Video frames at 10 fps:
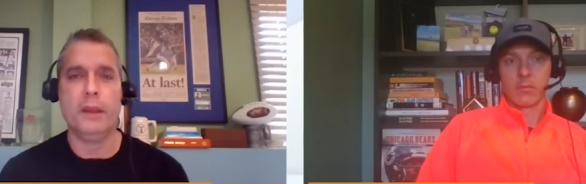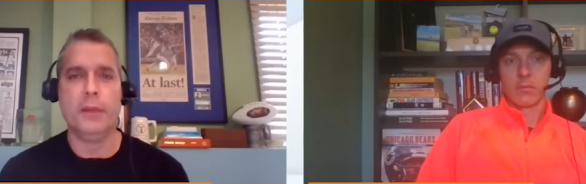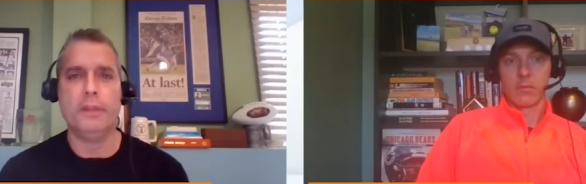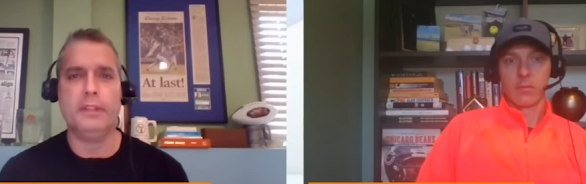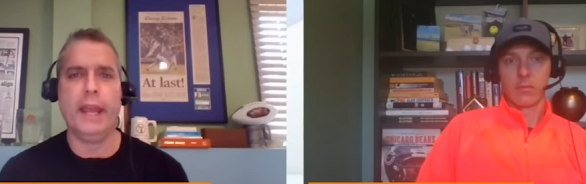
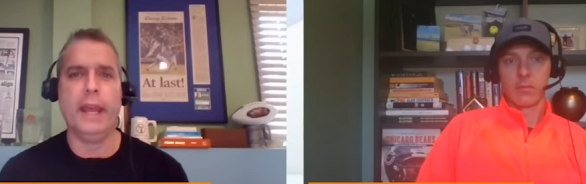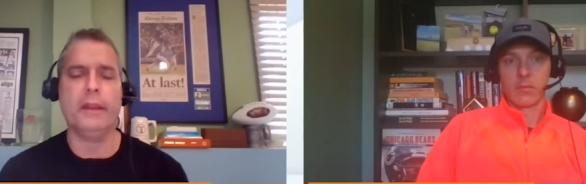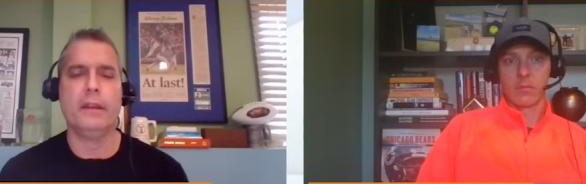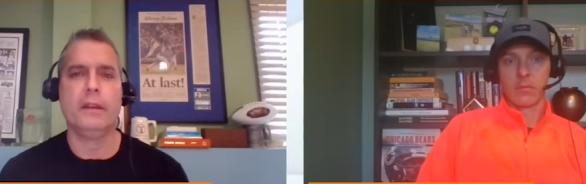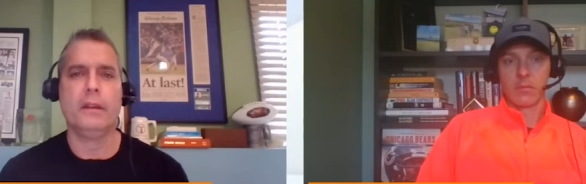Speaker 1: But Dan,
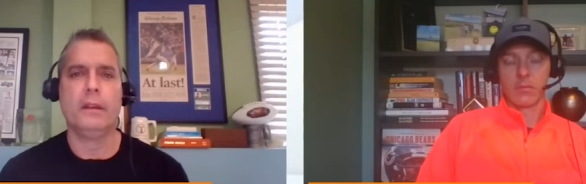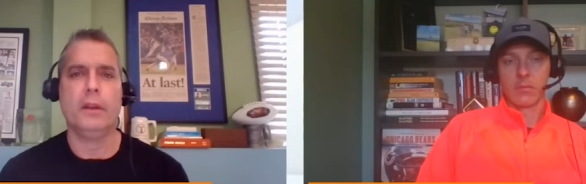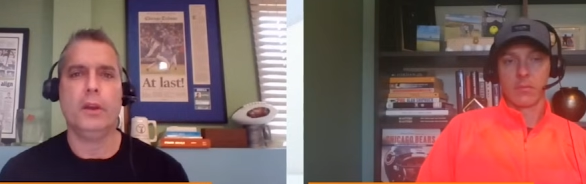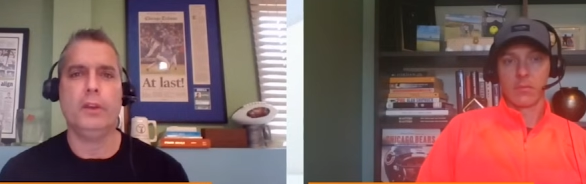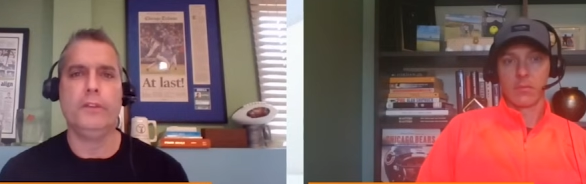
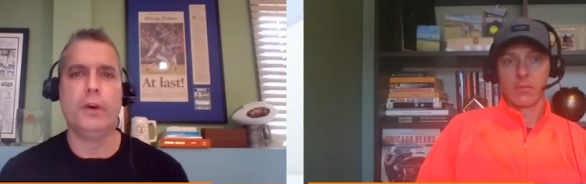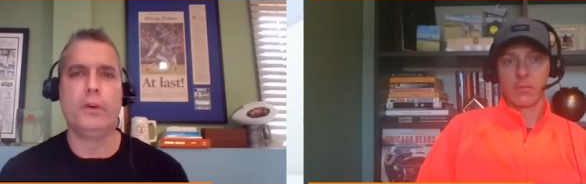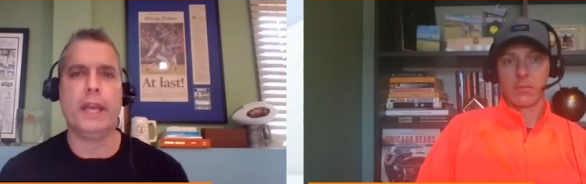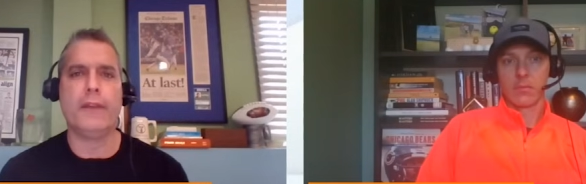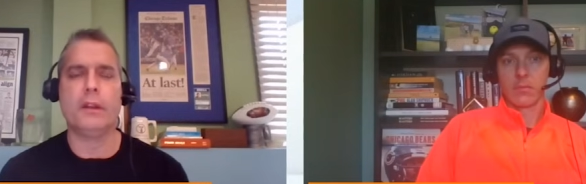you've known
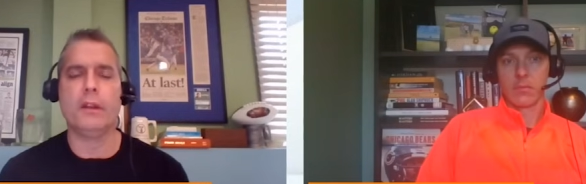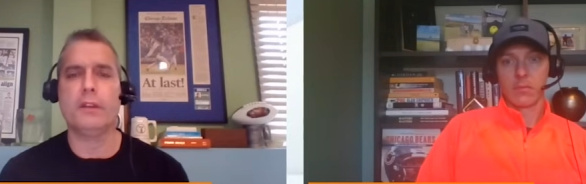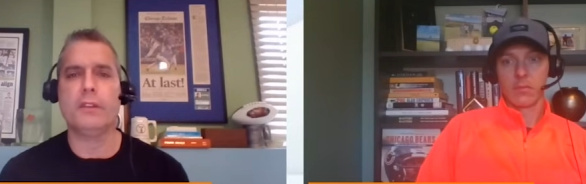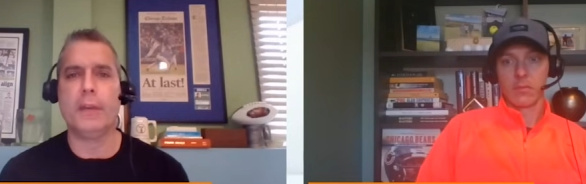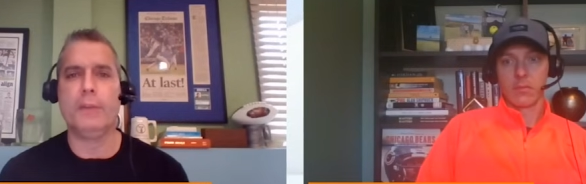Kevin a long
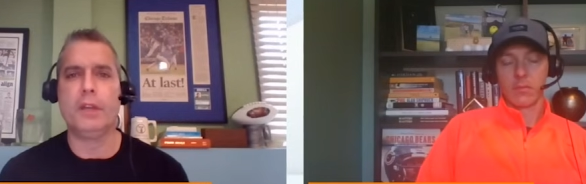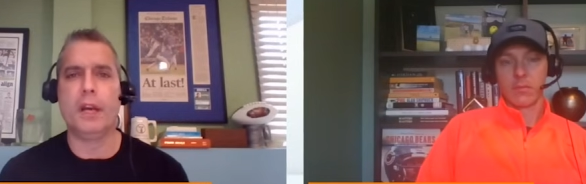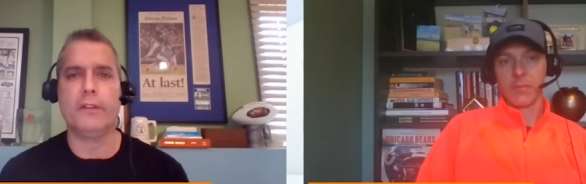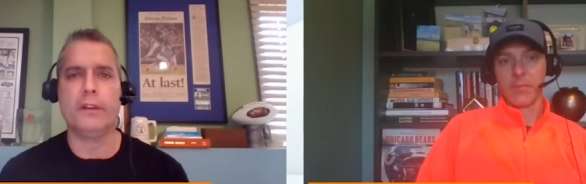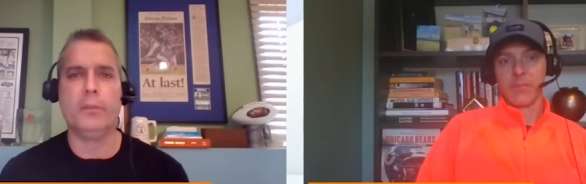time. You
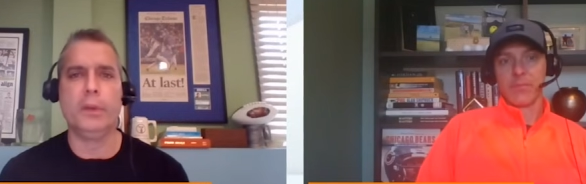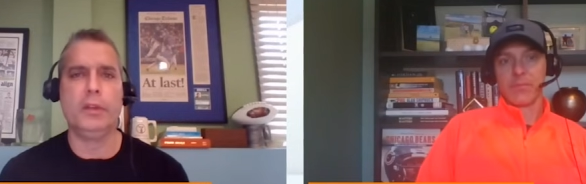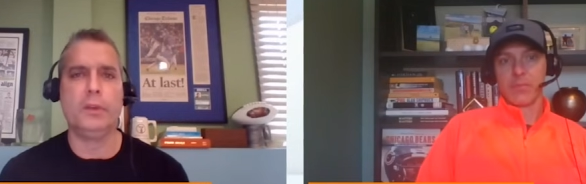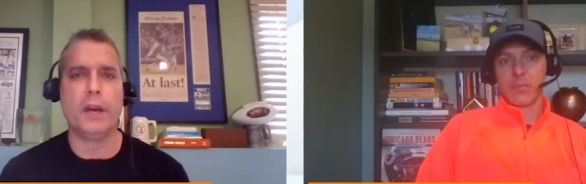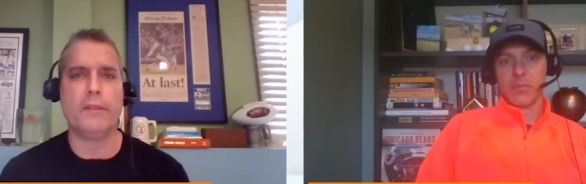covered him when
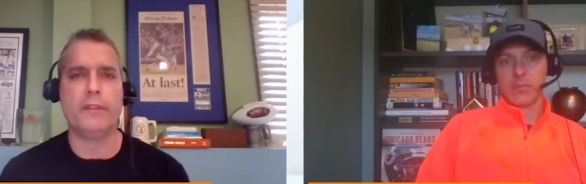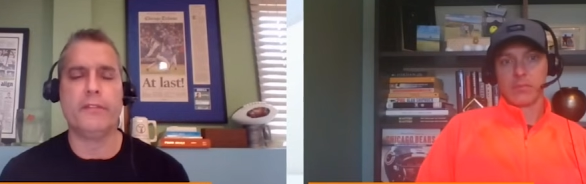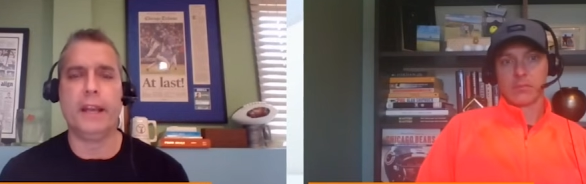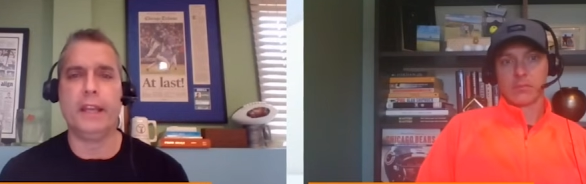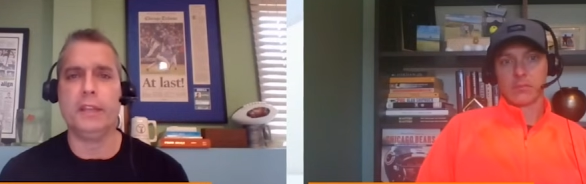you covered the
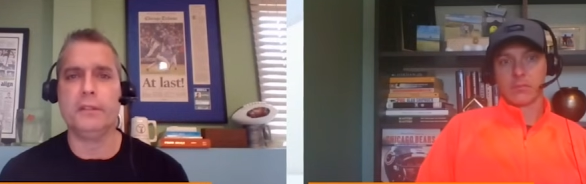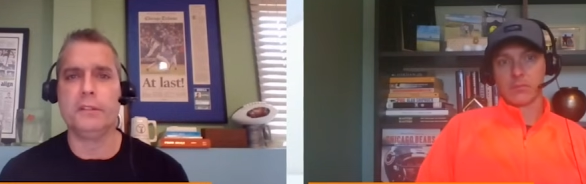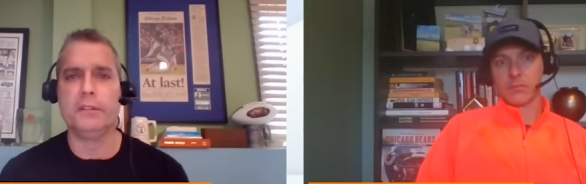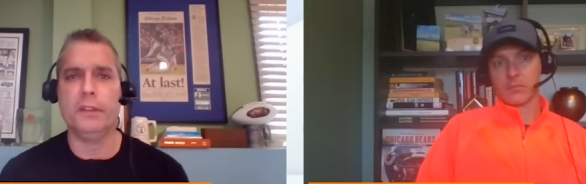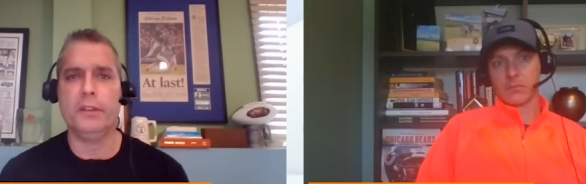
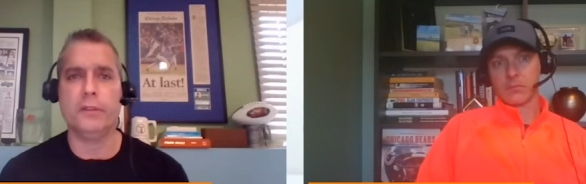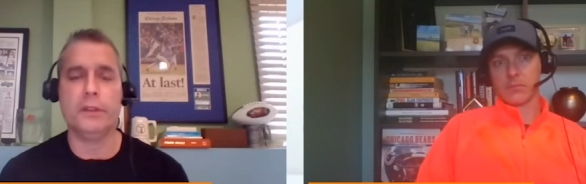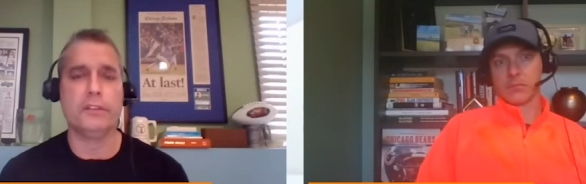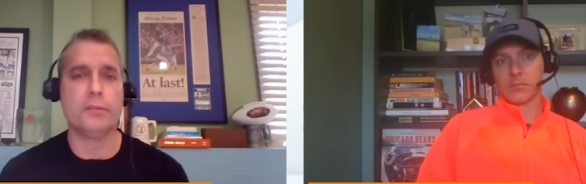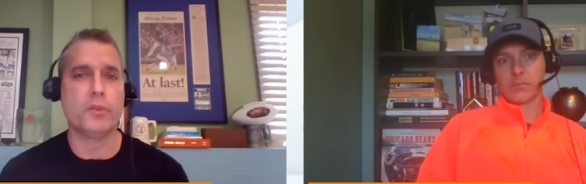Vikings, and you've written
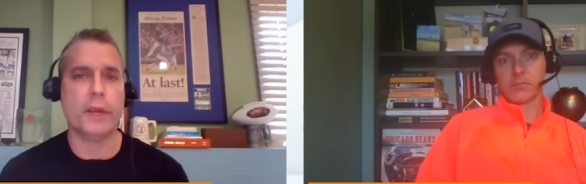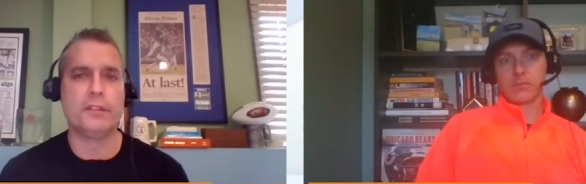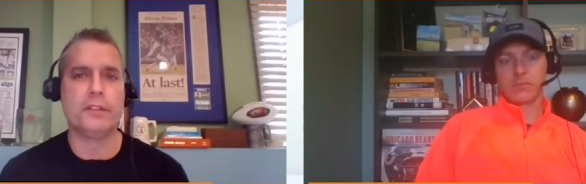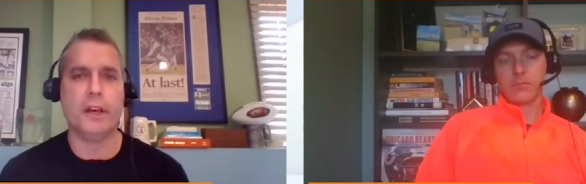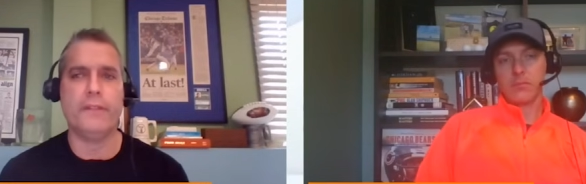some great
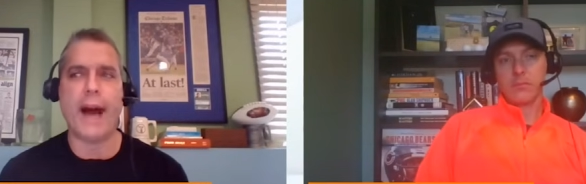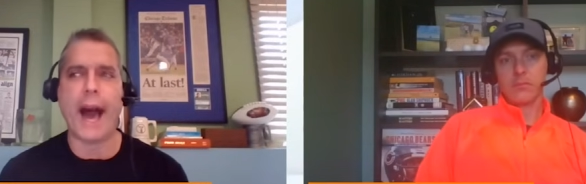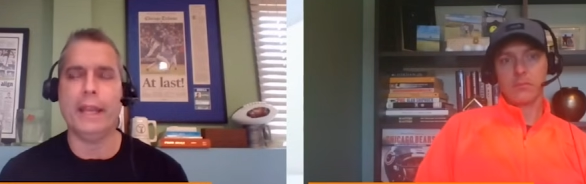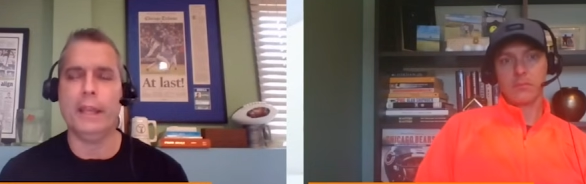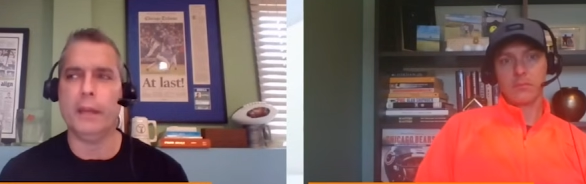stuff
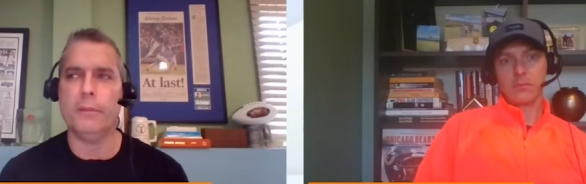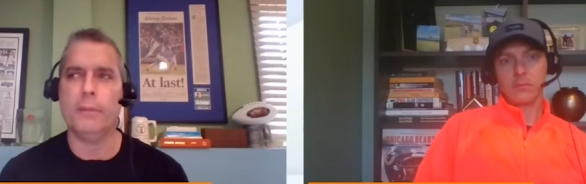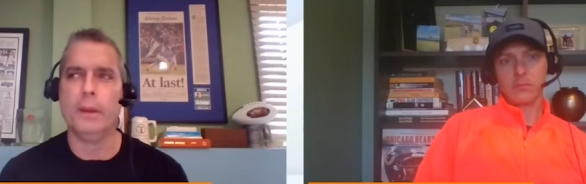on him.